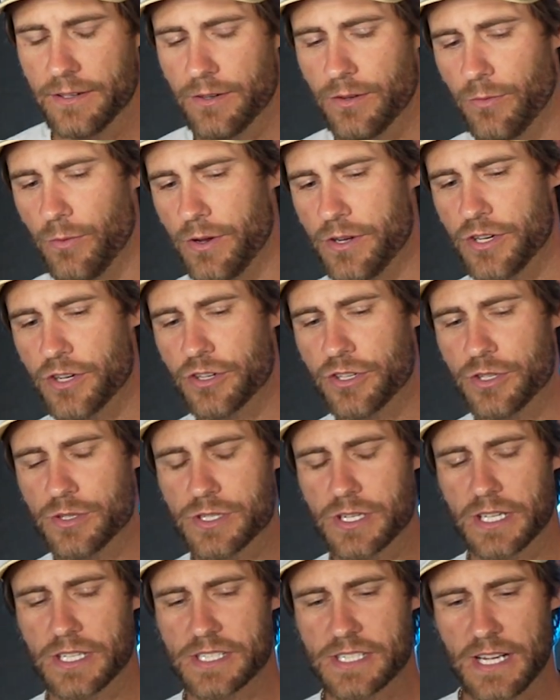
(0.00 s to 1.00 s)
when you're
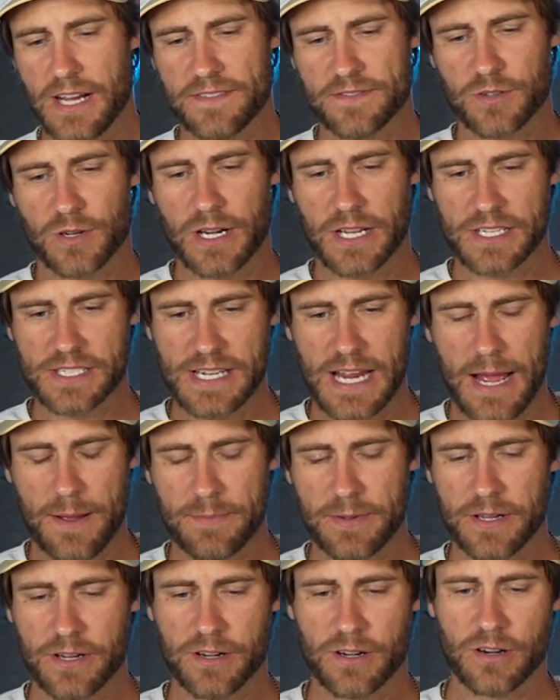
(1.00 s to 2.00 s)
using a software like
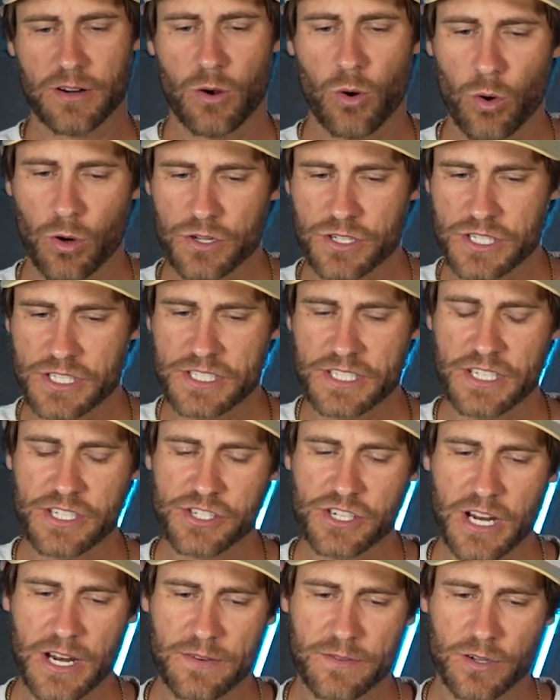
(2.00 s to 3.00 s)
Zapier or just in
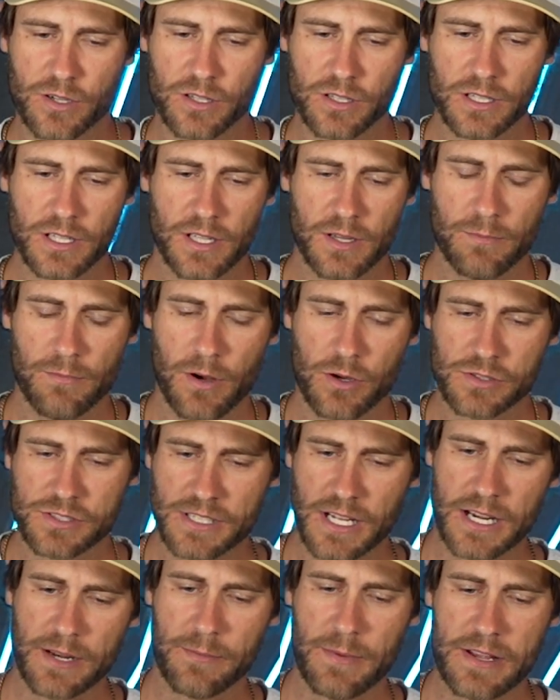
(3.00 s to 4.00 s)
general, most
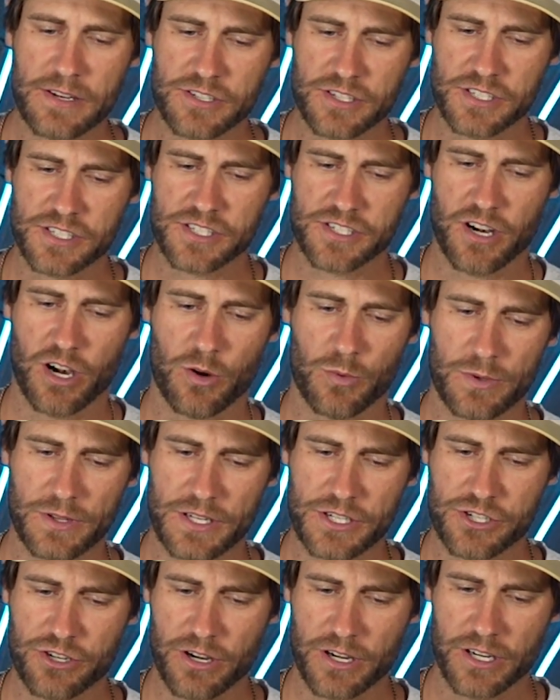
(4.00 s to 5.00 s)
automations start with a
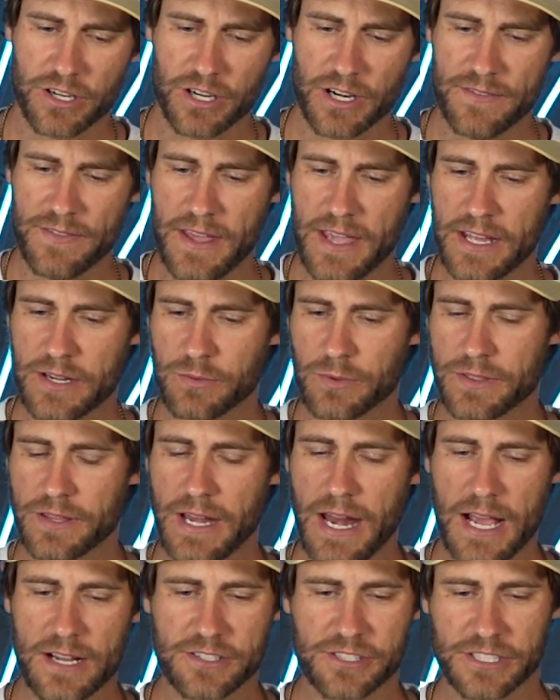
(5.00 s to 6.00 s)
trigger and they end with an
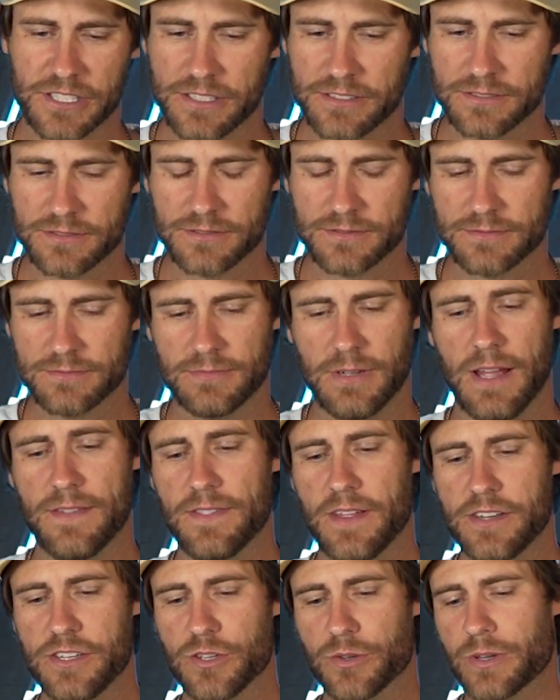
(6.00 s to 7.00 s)
action. And
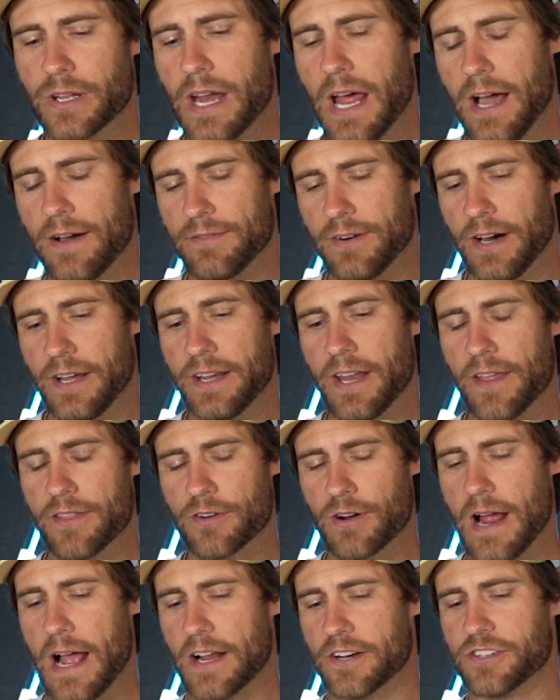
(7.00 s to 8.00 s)
then you can have
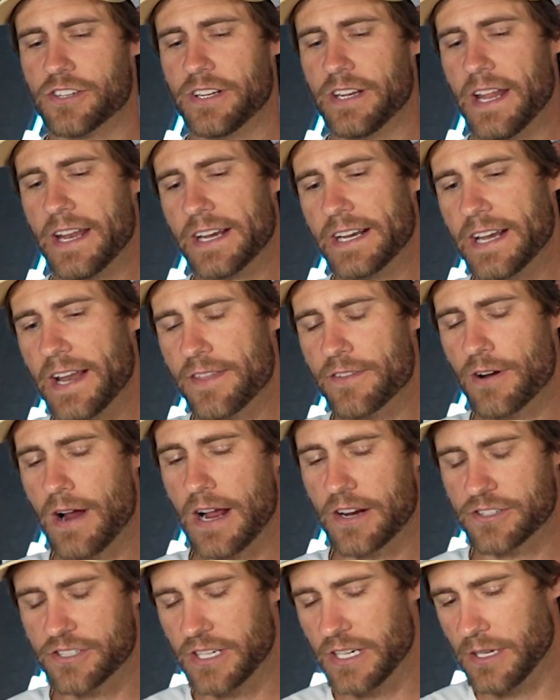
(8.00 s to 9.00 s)
another action and another
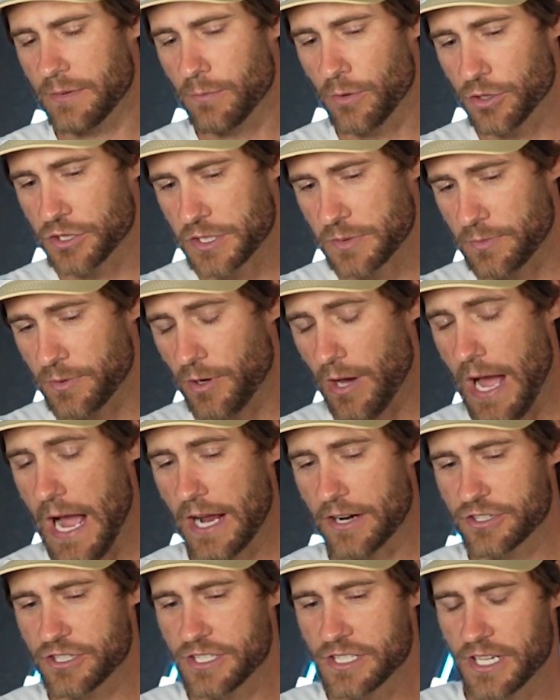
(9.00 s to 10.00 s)
action and multiple
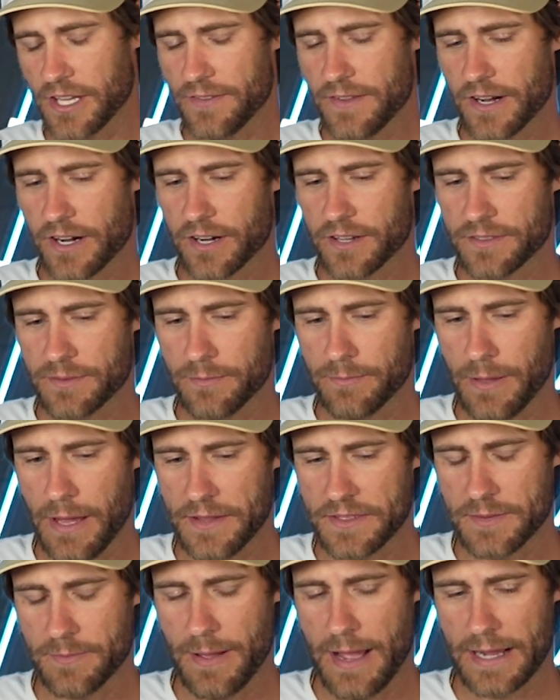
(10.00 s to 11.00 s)
actions on there
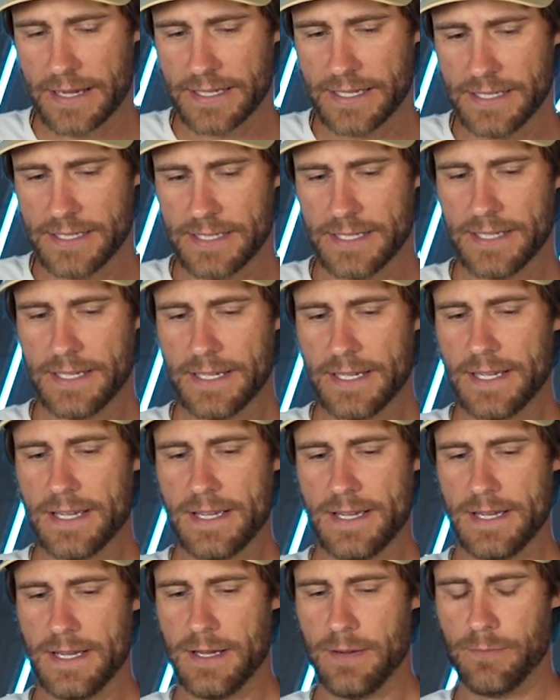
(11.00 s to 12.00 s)
at the back end.
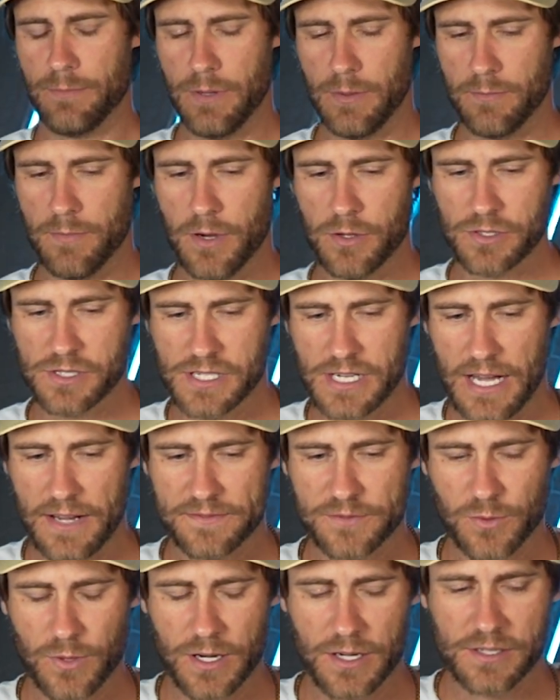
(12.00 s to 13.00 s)
But most
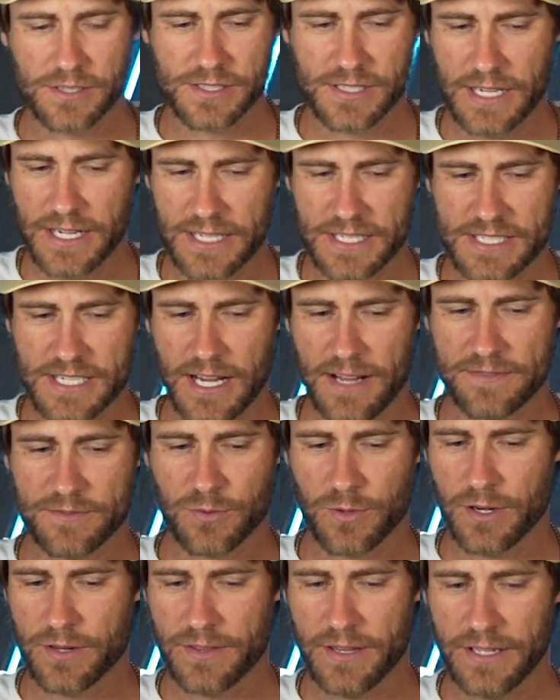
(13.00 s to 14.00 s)
softwares, any
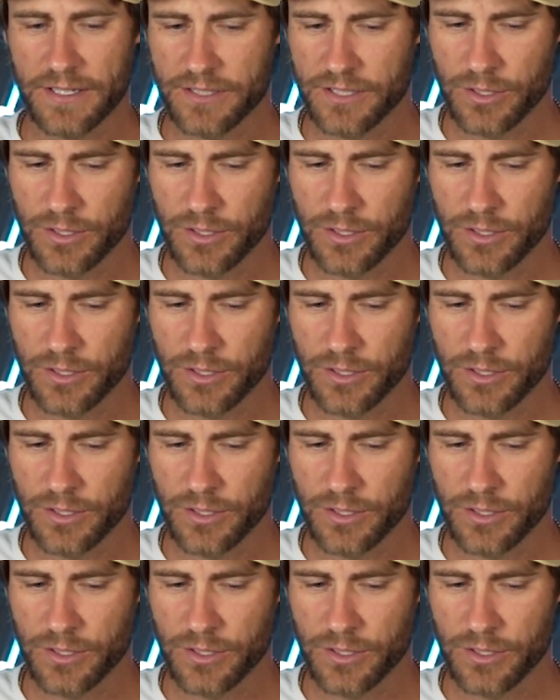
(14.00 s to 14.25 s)
software that